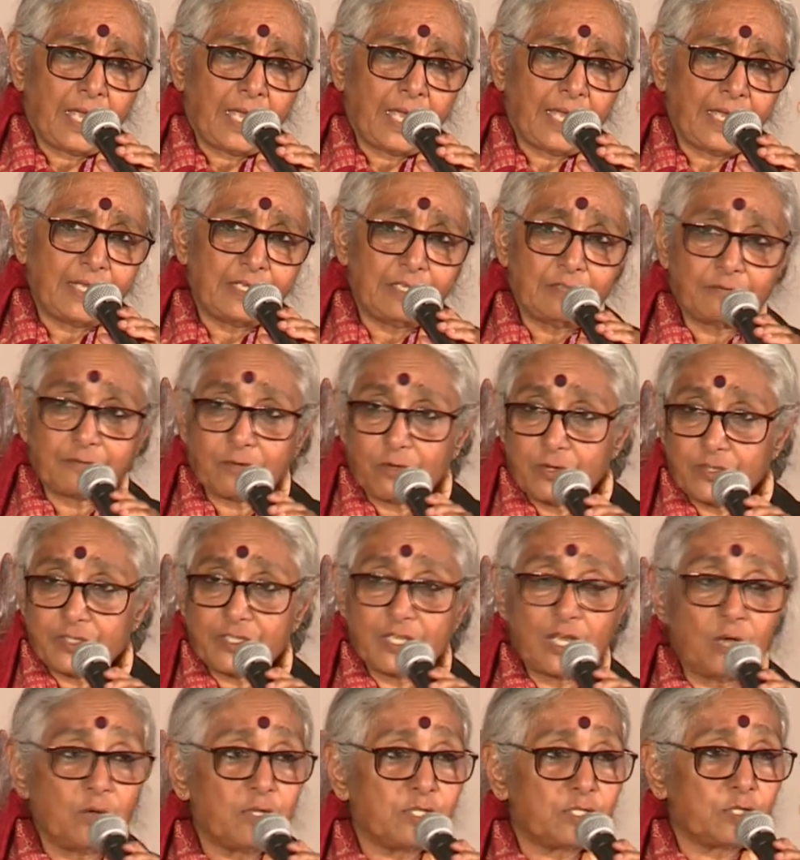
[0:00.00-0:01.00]
And of course,
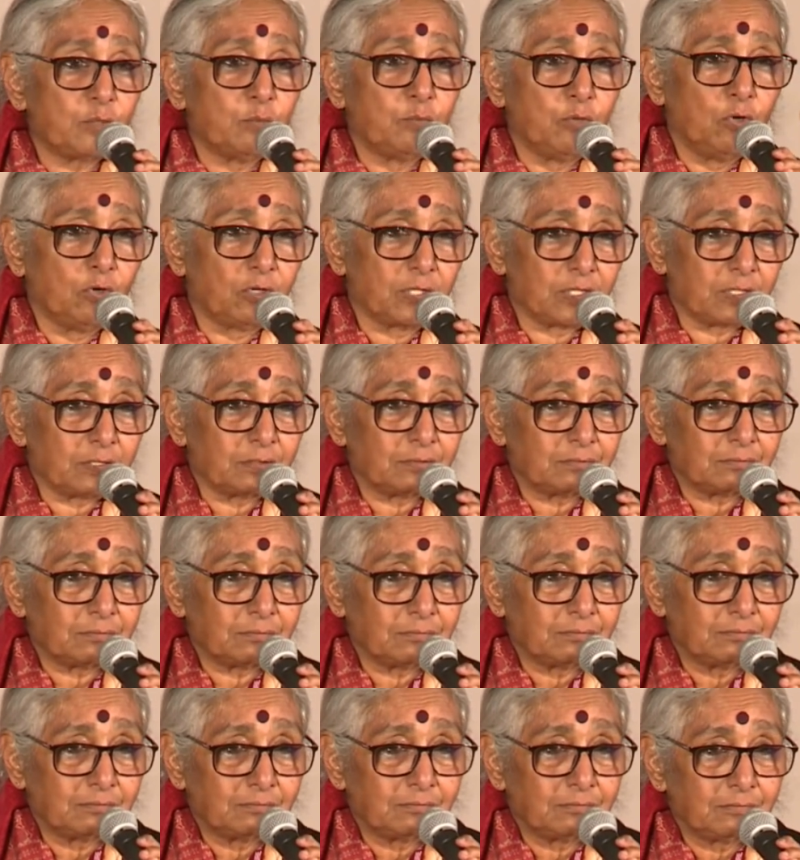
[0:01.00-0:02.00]
now it's a book
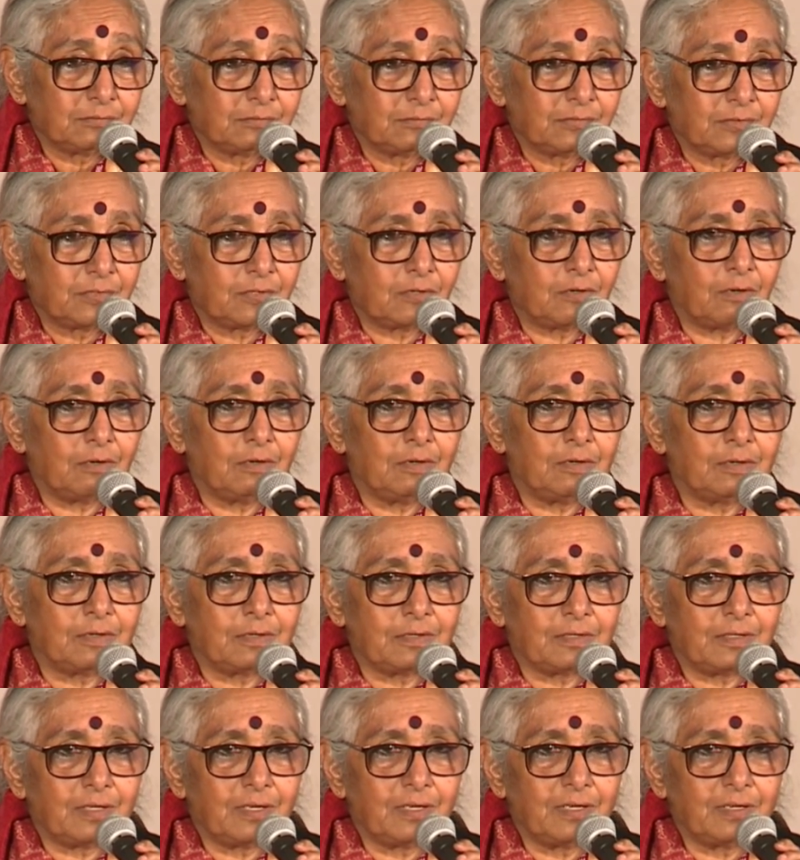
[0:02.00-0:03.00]

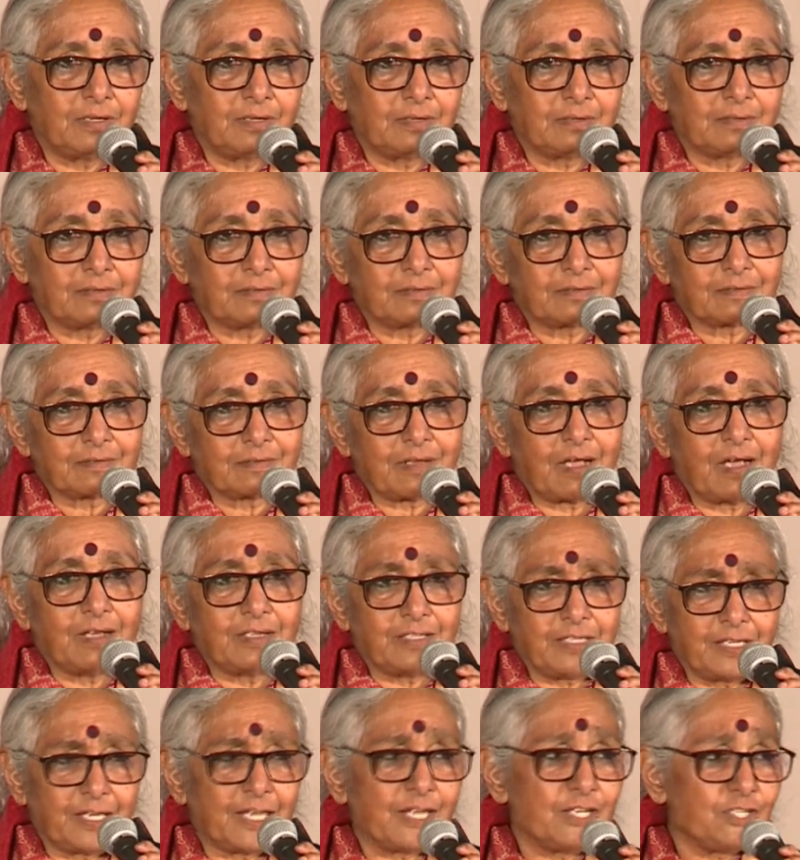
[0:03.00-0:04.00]
called the R
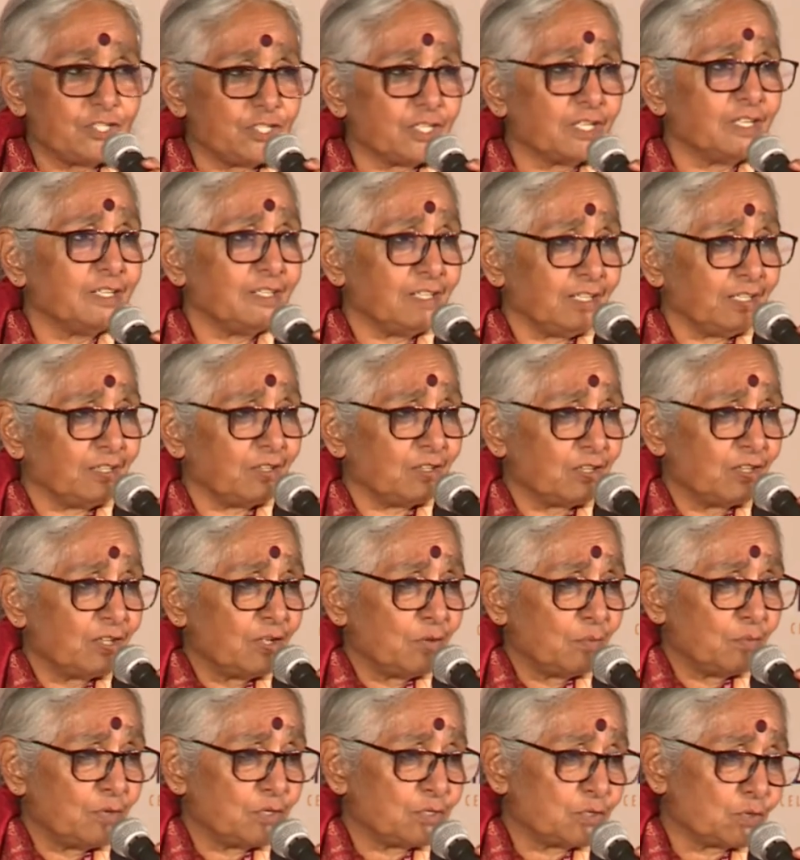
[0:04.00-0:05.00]
T I Journey,
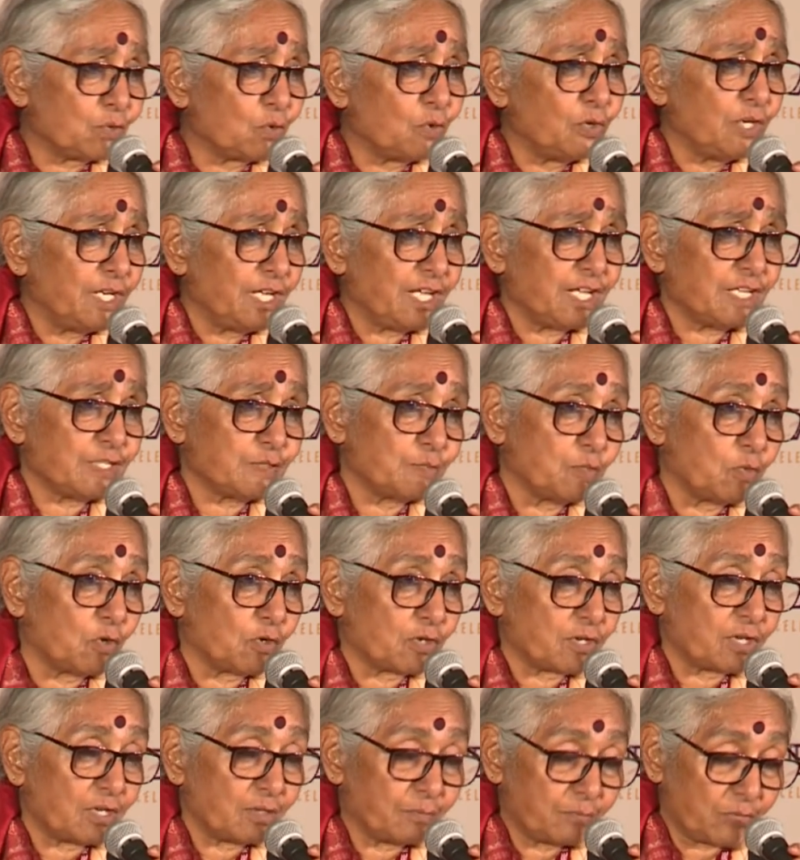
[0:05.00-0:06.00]
which Roli has
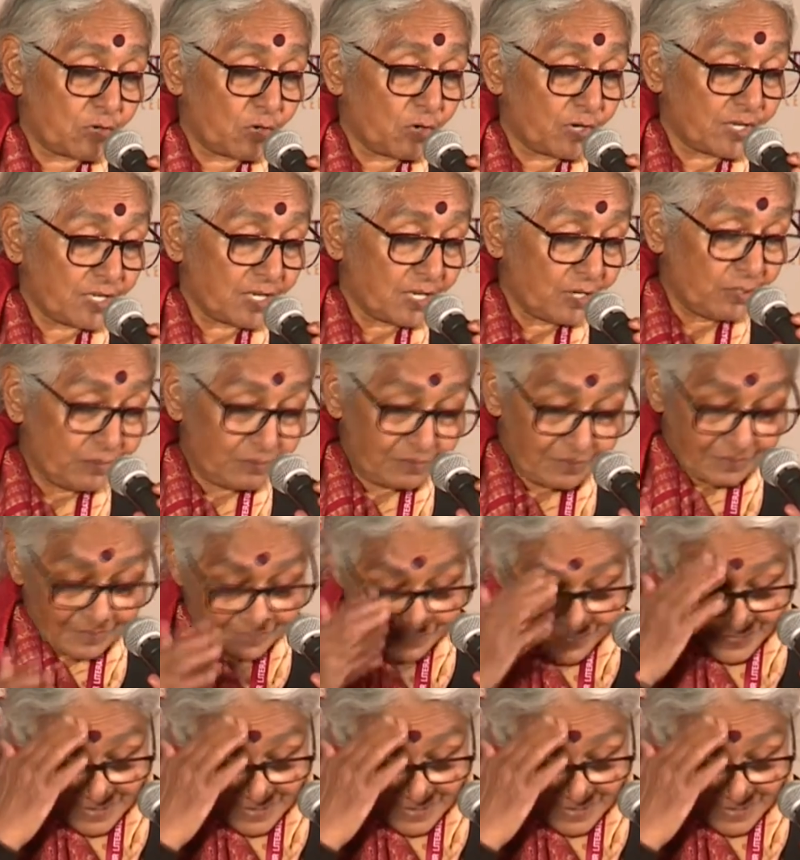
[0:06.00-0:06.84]
brought out, brought out.